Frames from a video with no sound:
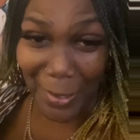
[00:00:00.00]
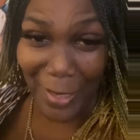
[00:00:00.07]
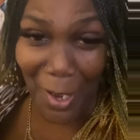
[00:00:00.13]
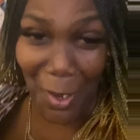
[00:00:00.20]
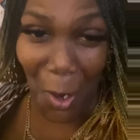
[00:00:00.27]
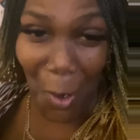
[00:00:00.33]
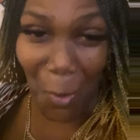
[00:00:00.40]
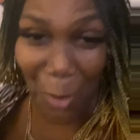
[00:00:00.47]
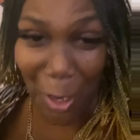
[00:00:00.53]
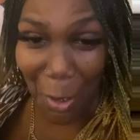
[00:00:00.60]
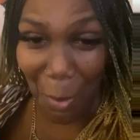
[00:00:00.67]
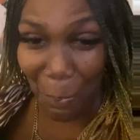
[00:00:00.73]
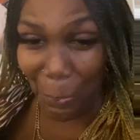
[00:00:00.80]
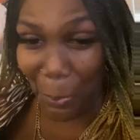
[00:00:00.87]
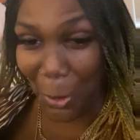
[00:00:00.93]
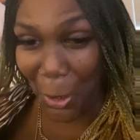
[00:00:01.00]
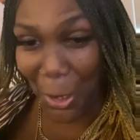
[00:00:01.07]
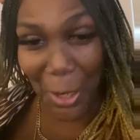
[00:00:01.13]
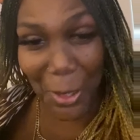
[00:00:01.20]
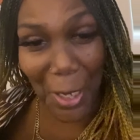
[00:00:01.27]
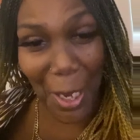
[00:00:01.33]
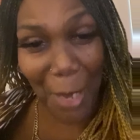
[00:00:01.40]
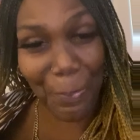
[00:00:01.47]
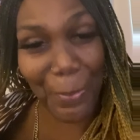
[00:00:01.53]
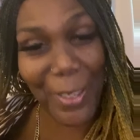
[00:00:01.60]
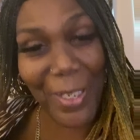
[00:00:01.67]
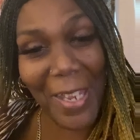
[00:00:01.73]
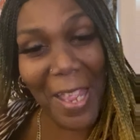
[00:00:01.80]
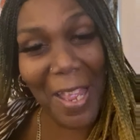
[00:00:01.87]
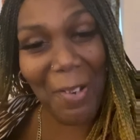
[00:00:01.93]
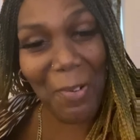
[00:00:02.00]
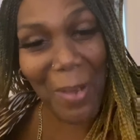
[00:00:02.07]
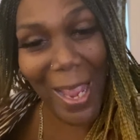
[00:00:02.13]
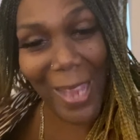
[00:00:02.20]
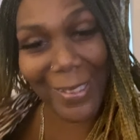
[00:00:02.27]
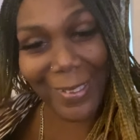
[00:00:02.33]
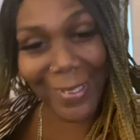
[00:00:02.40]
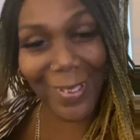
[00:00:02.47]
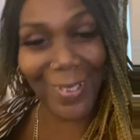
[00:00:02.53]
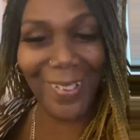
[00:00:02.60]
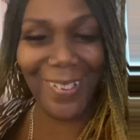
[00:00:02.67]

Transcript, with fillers: they don't went and pulled up in Hawaii.